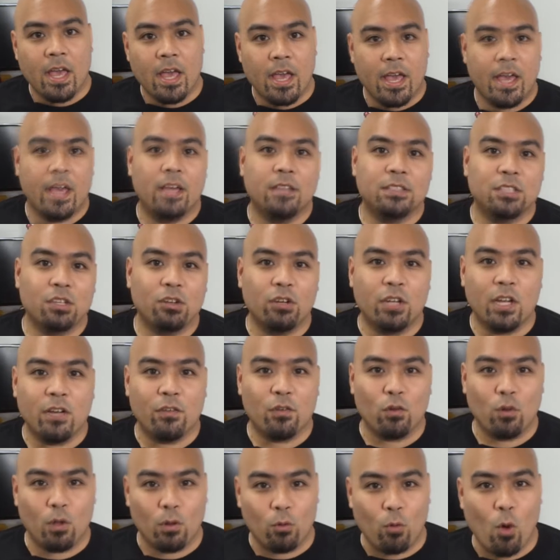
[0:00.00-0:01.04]
Hey, how's it going,
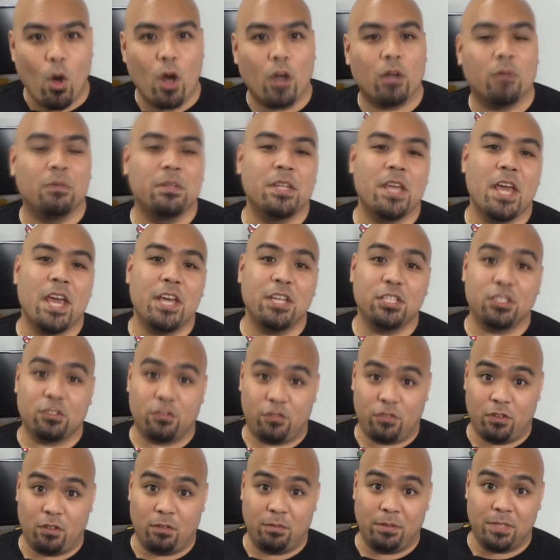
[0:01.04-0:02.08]
everyone? Welcome to Asian
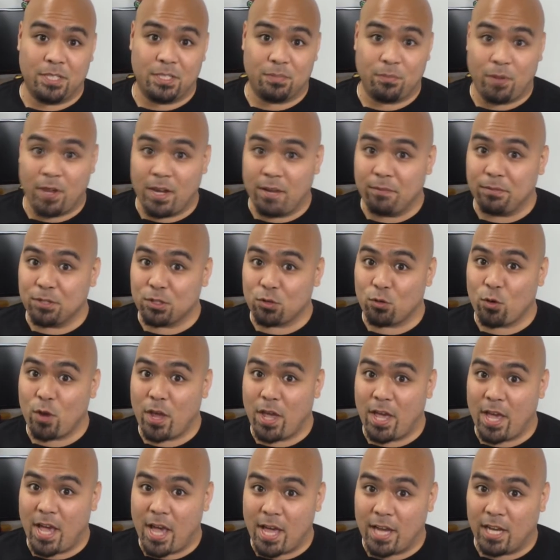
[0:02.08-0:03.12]
Filmist. My name is
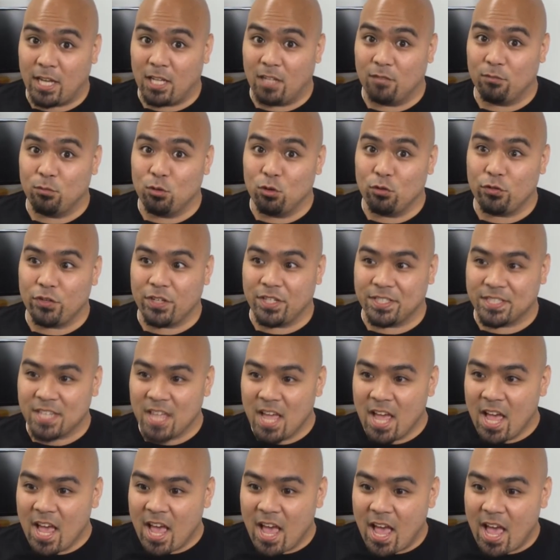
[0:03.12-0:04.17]
Ray, and I love movies.
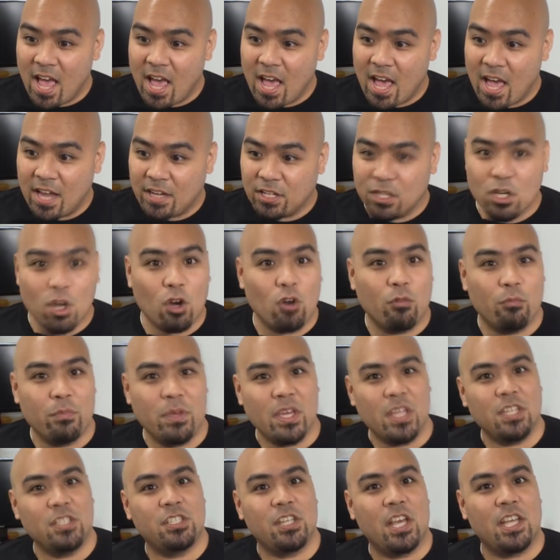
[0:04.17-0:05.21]
And you know,
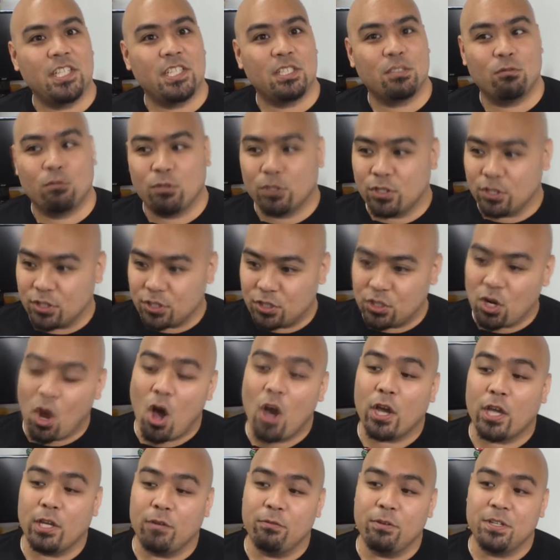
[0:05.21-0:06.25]
me and Jason were just
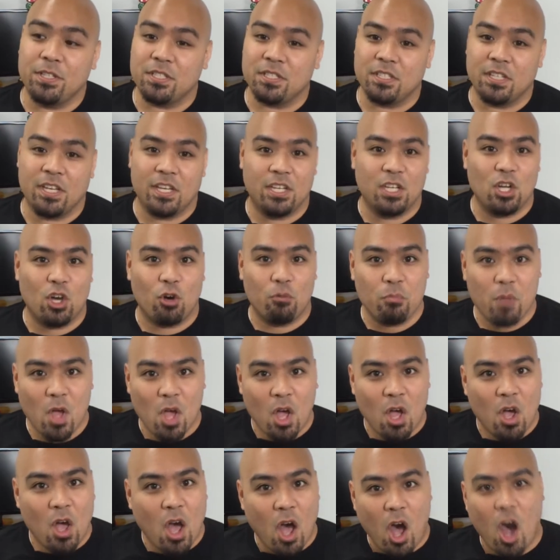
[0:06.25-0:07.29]
talking recently. You know,
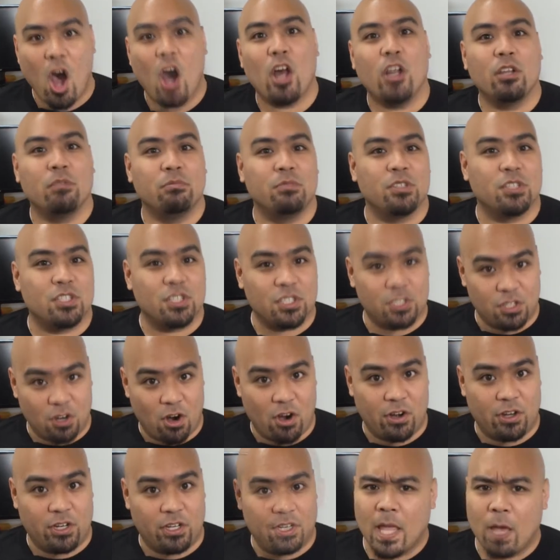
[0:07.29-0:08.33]
autumn just
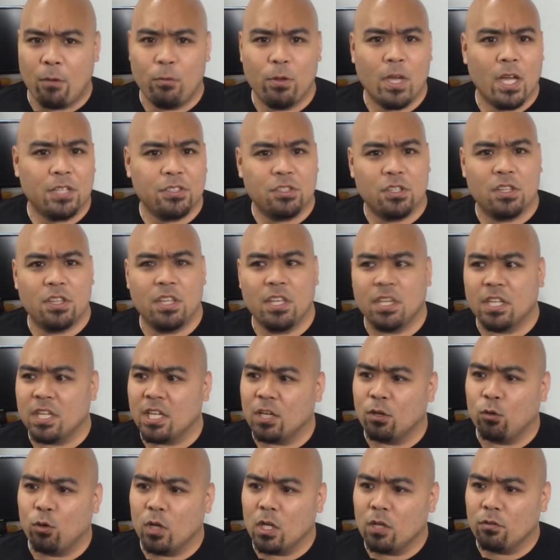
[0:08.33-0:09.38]
started, and we got to
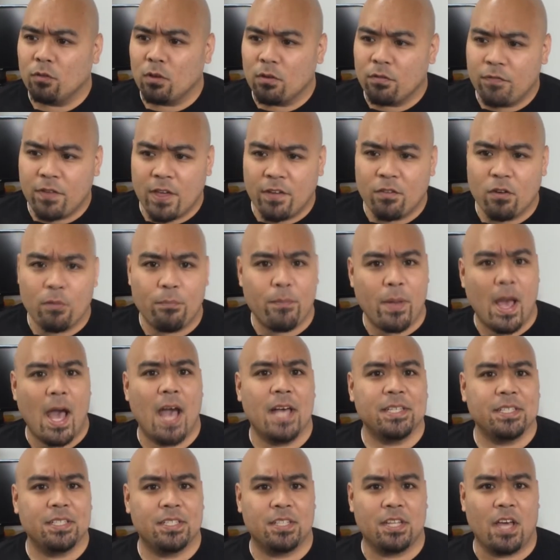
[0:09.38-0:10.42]
thinking one of our favorite
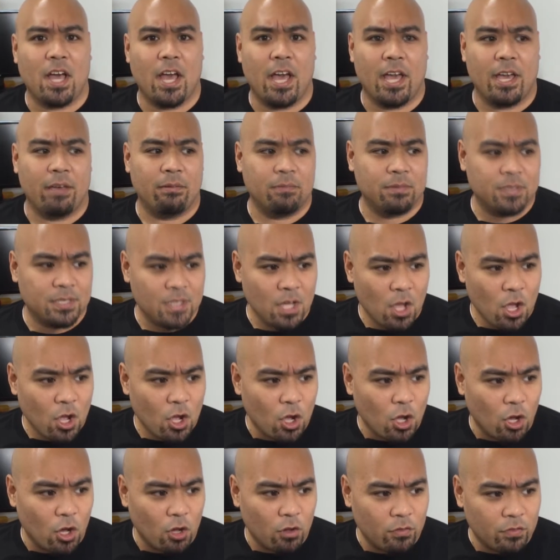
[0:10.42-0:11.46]
pastimes
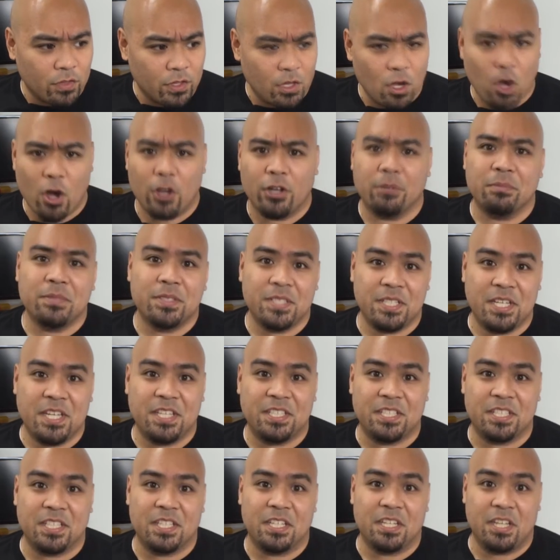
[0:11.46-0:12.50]
of the autumn
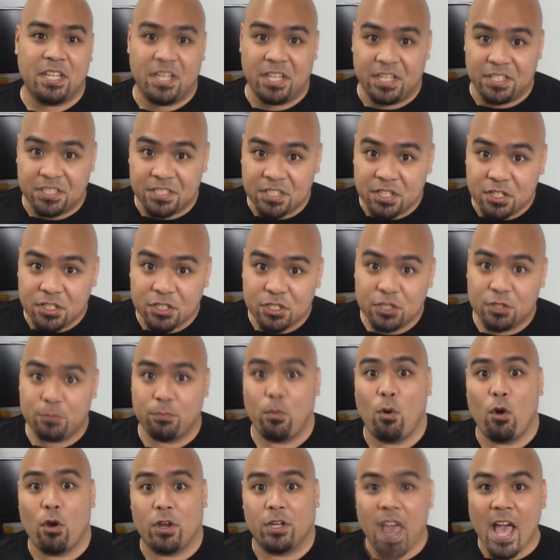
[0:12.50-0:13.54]
season is
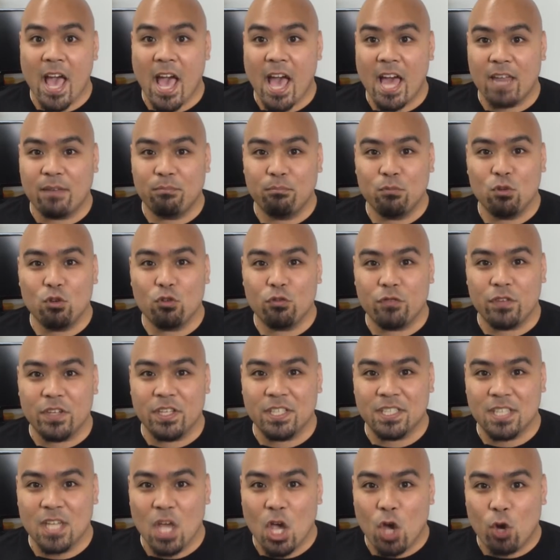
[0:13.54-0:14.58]
sports and
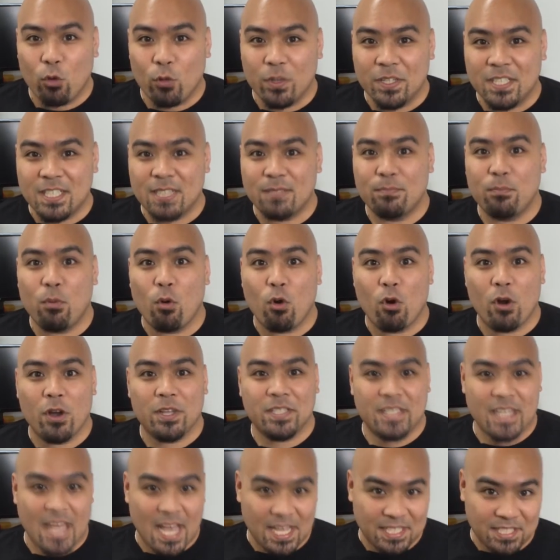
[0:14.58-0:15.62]
movies with
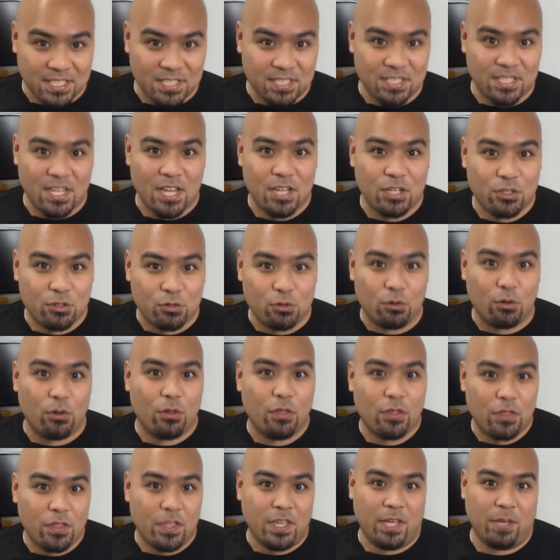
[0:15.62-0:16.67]
sports as a central
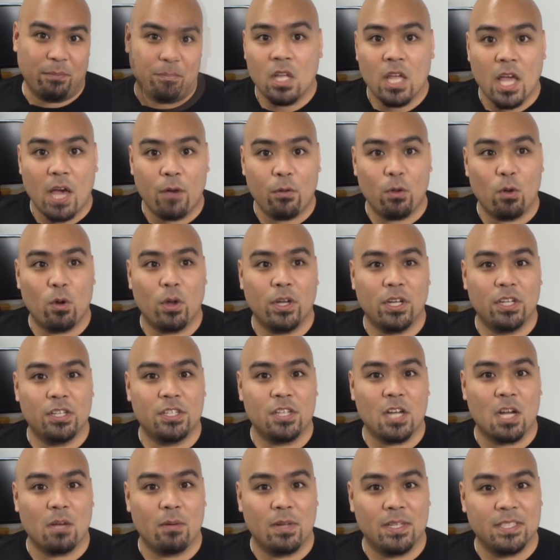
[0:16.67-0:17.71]
theme. And we wanted to
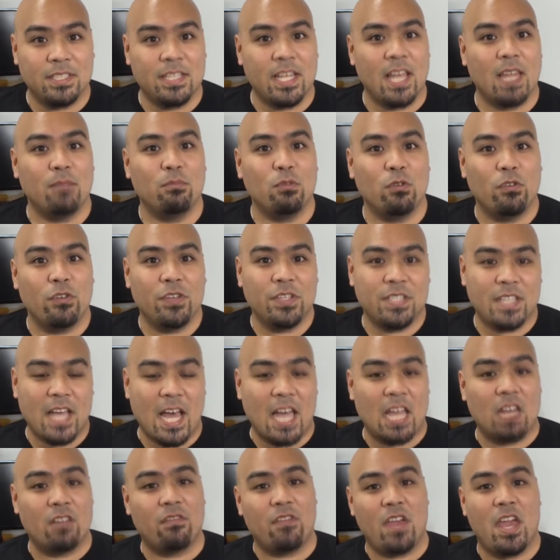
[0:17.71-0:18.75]
talk about 10 movies
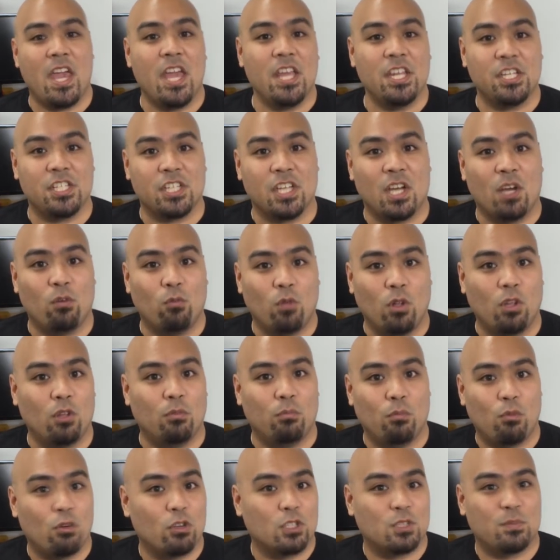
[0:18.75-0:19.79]
out of Asia, well,
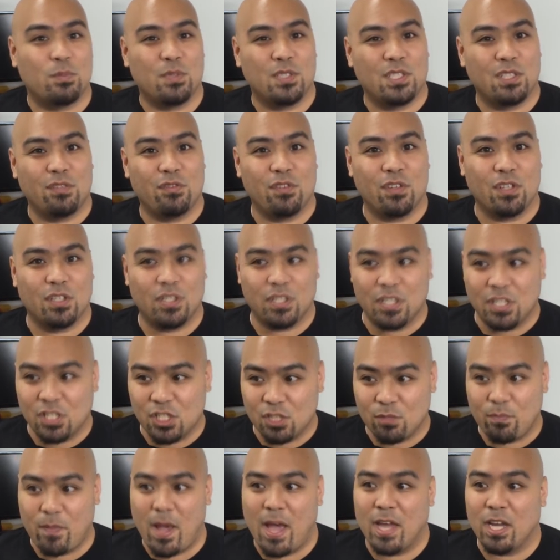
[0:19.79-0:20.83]
more specifically
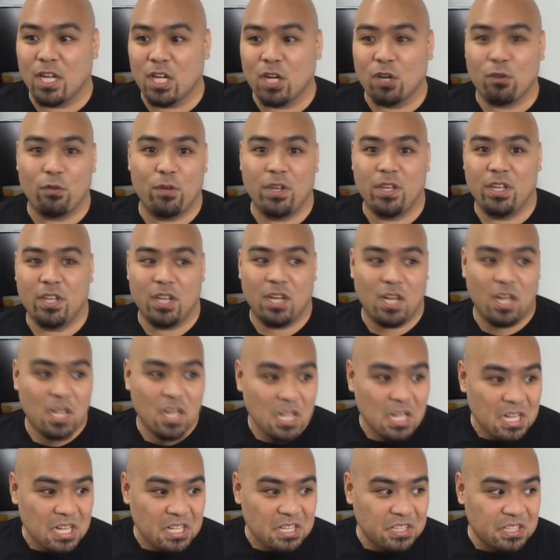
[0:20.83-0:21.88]
Japan and Korea,
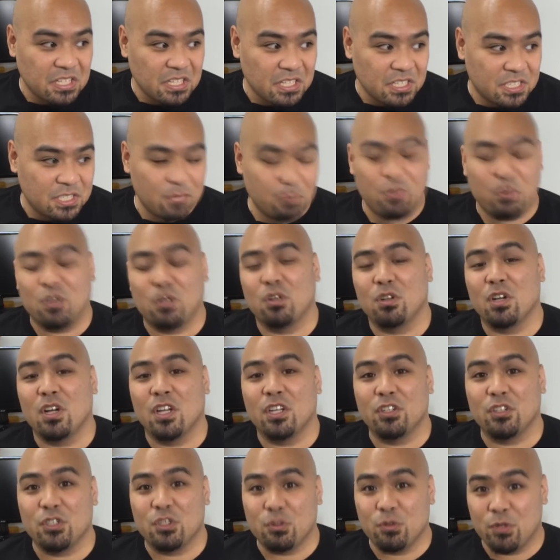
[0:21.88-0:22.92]
the typical
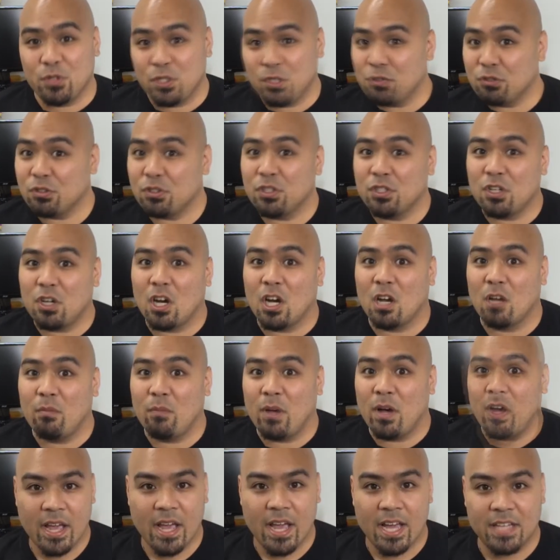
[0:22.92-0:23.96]
countries we usually talk
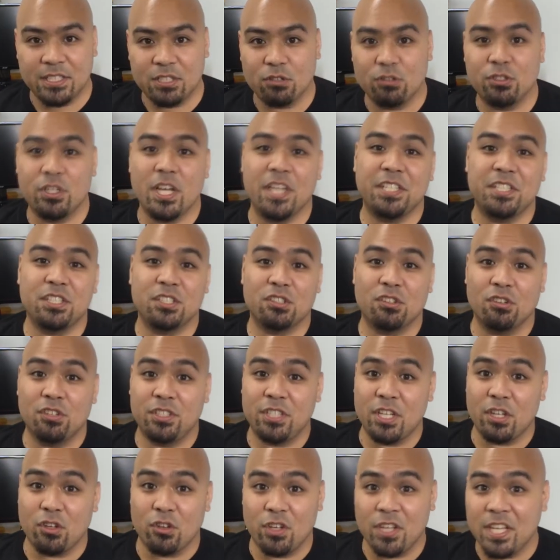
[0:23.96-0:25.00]
about. And so Jason's going to tell
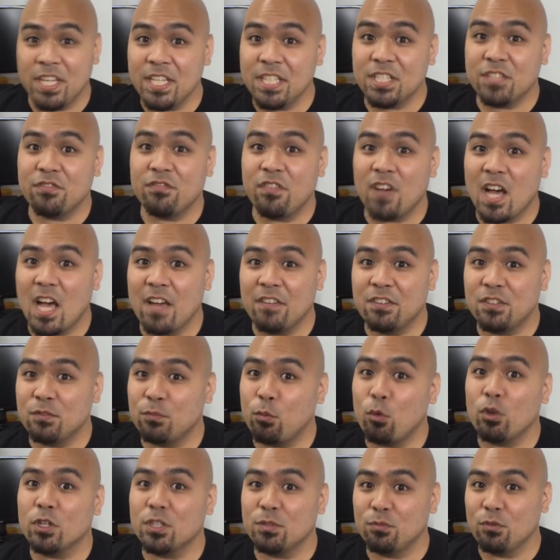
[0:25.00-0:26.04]
you his 5
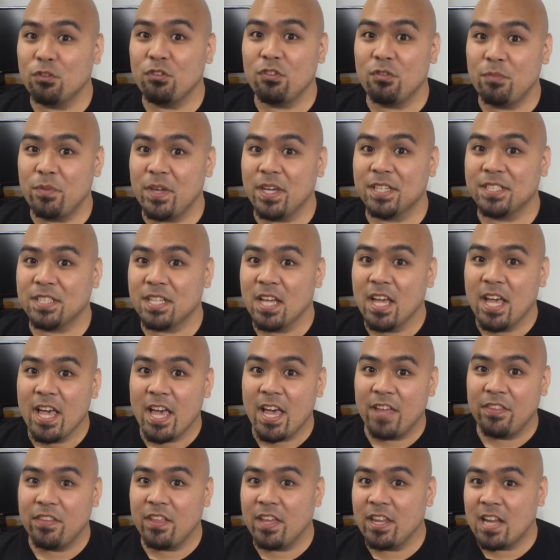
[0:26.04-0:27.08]
sports movie picks,
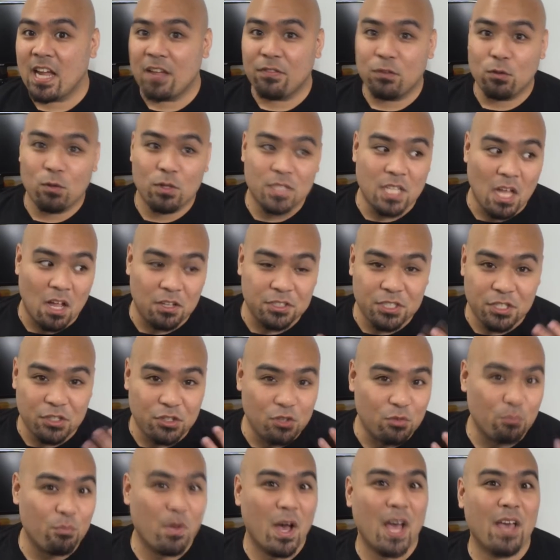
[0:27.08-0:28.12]
and then afterwards I'll tell you
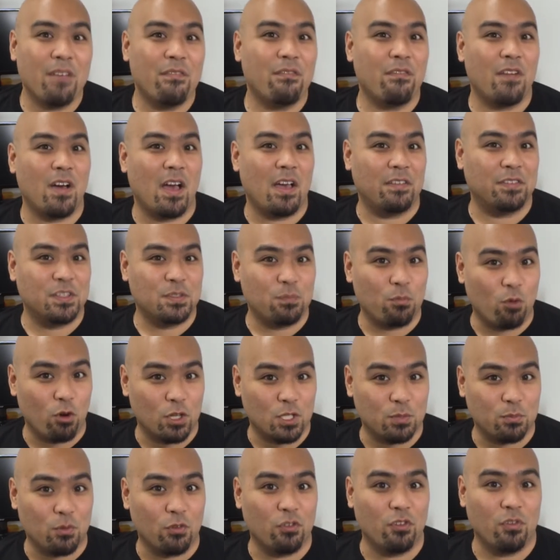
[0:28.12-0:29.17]
my 5 sports
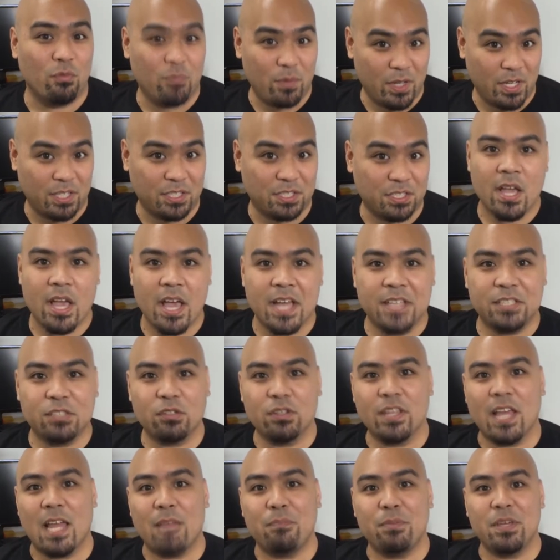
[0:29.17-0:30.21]
movie picks. And so
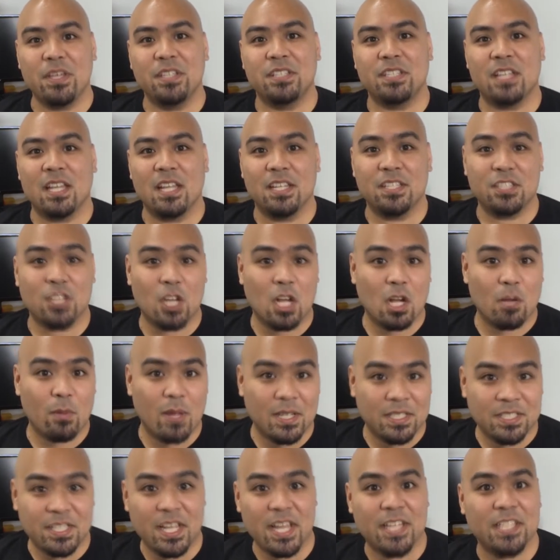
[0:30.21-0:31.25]
that being said, let's talk
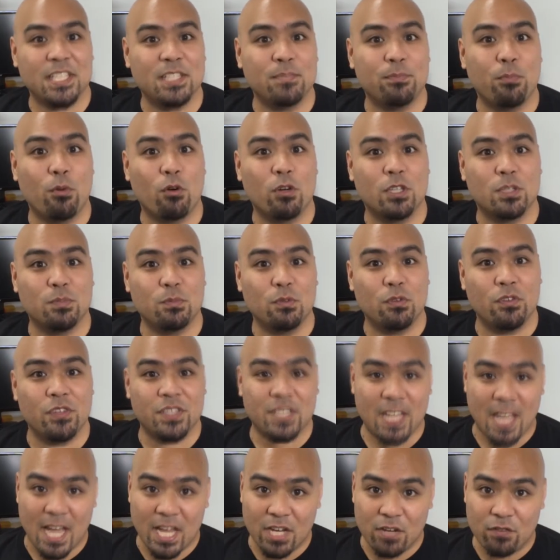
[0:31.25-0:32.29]
about 10 sports movies
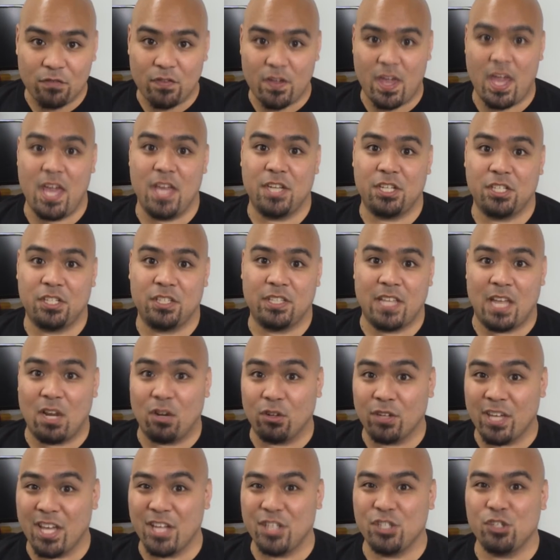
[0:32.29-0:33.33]
out of Asia that'll
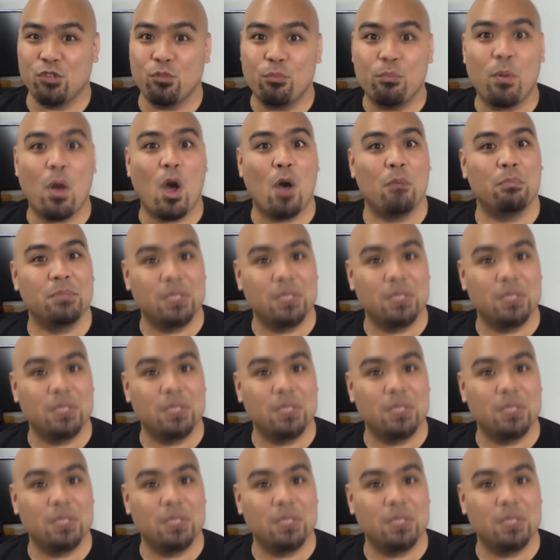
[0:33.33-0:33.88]
get you pumped